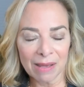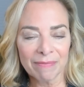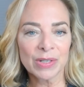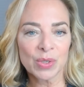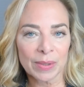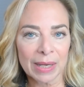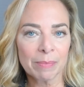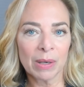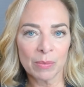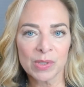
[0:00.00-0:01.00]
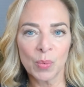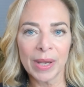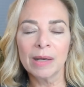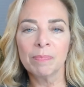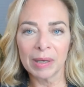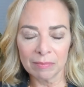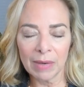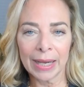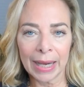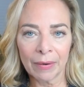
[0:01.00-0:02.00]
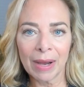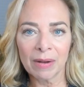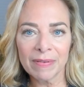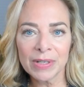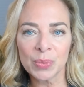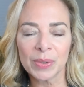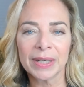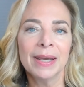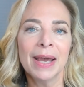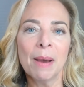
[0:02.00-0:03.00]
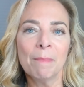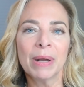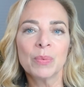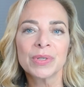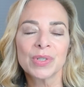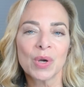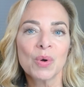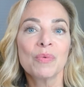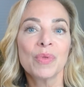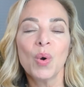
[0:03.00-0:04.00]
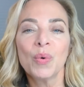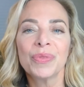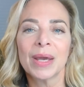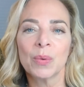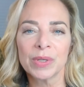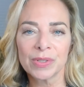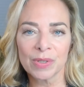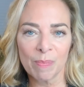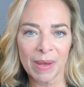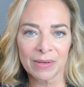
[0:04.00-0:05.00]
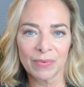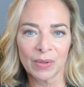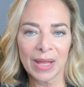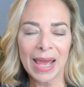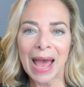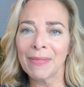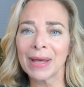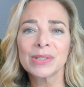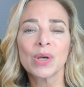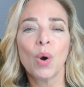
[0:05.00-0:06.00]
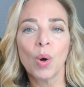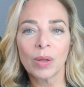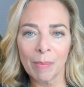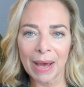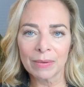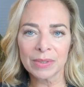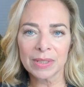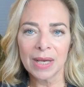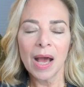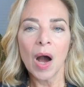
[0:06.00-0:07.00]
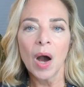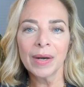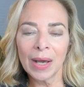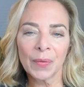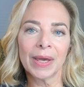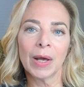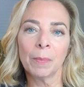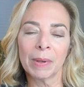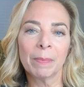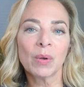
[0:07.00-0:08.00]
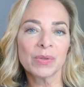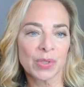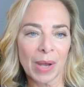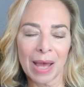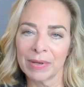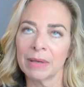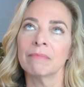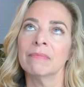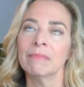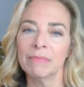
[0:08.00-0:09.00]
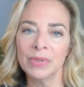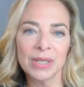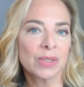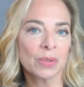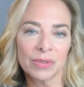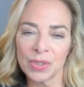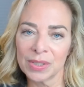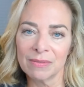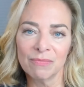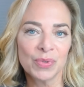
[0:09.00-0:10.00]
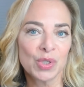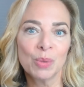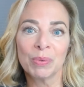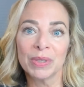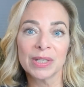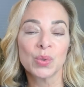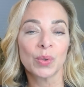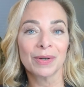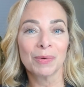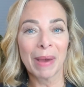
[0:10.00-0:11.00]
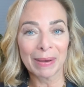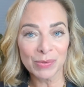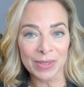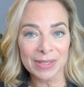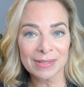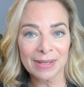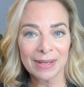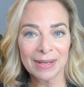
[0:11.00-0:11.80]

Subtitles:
I eventually, I mean, it was a week, but I got her out eventually. But it was so, the whole thing was so painful. And that's all about unhealthy helping, but also having just super disordered boundaries.